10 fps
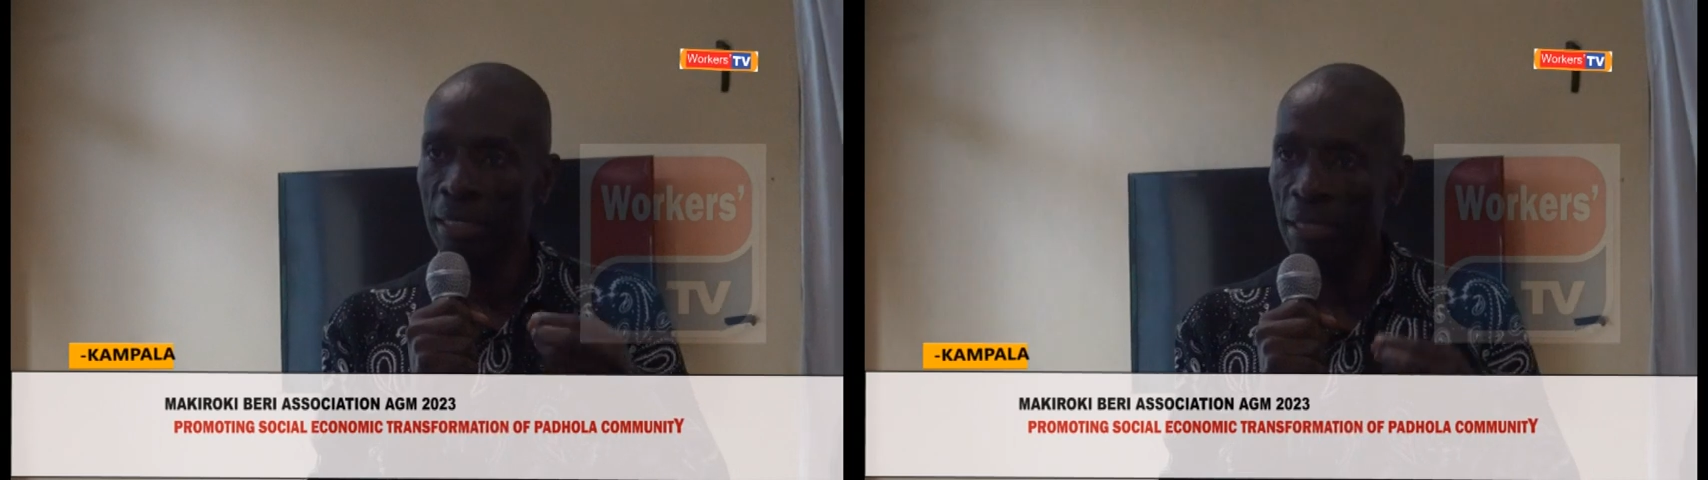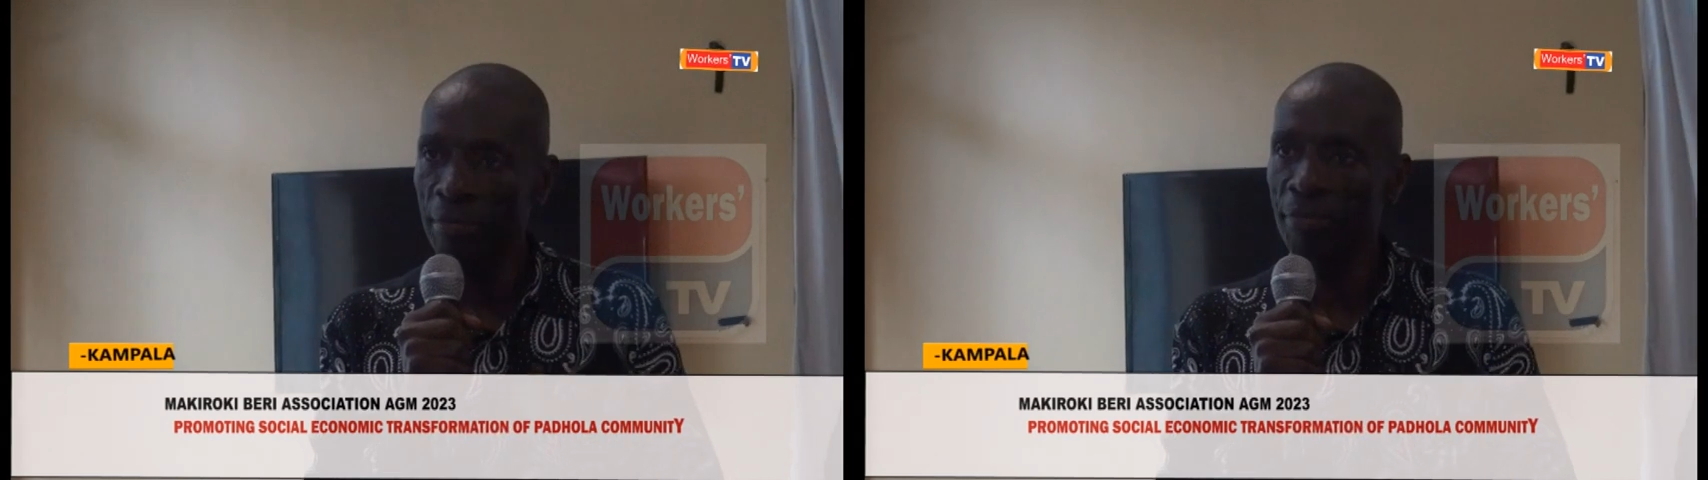
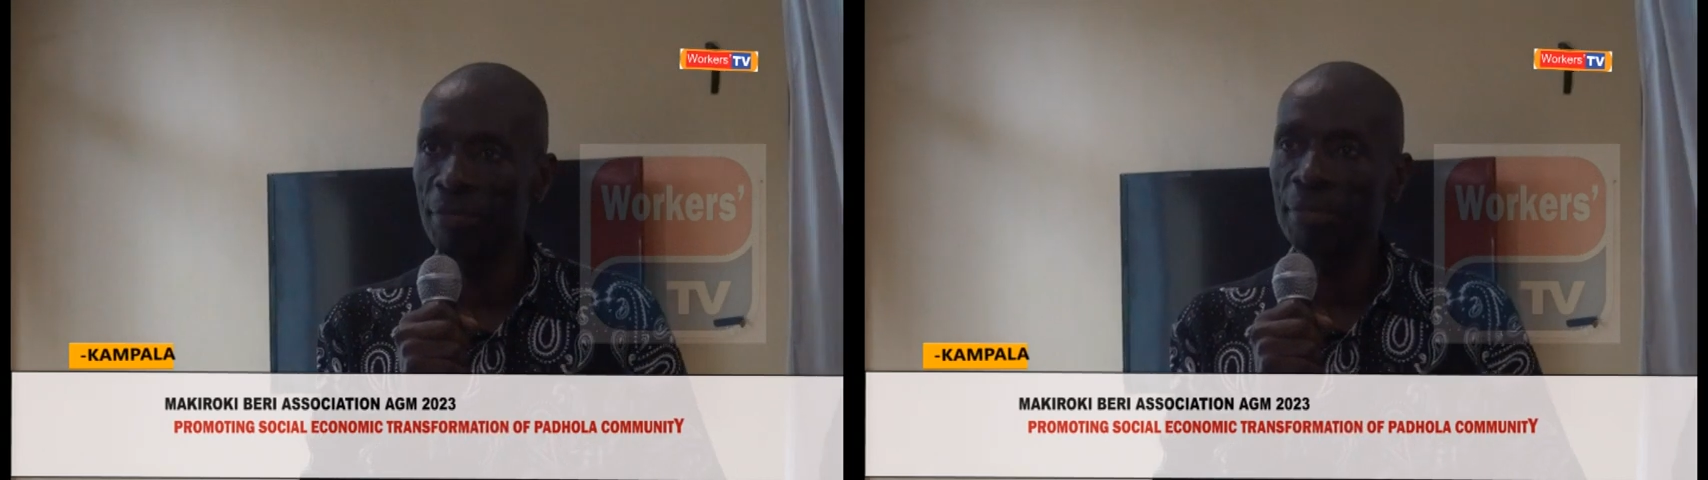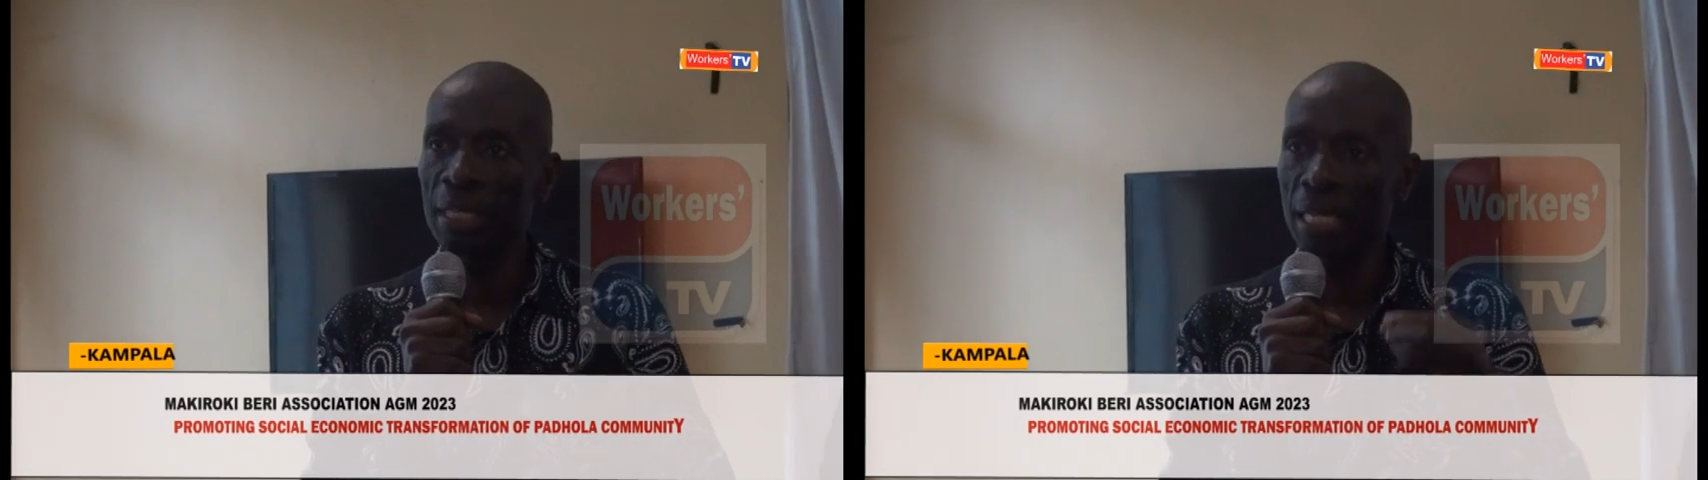
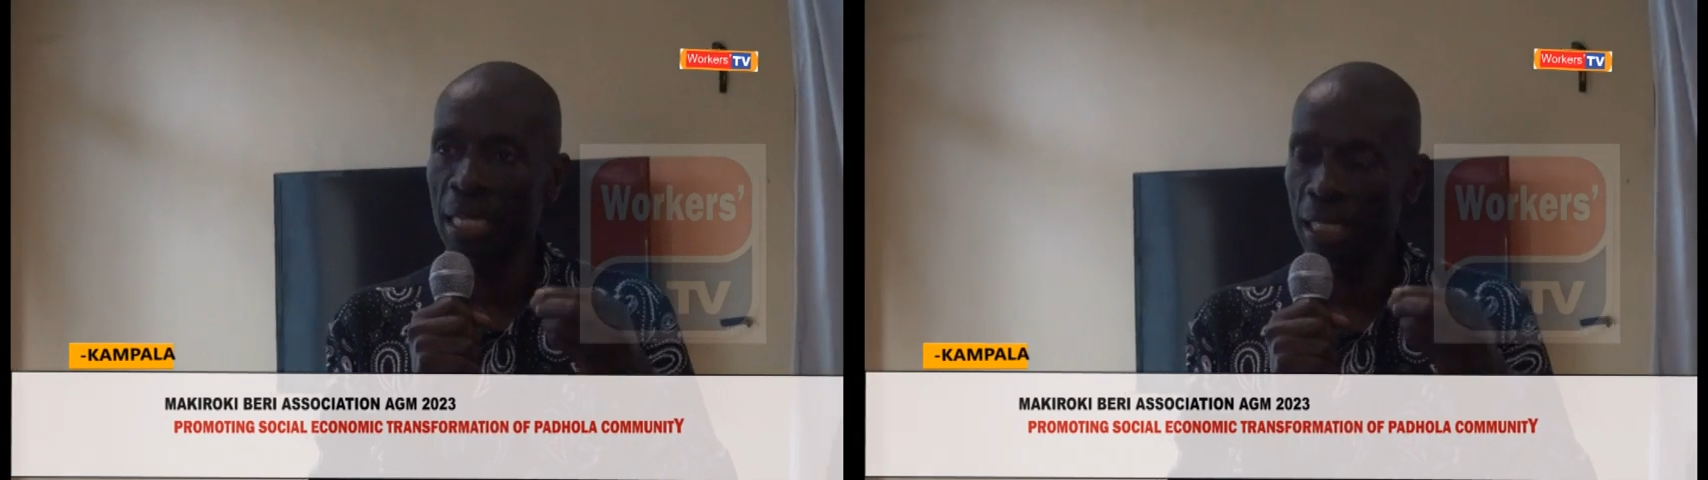every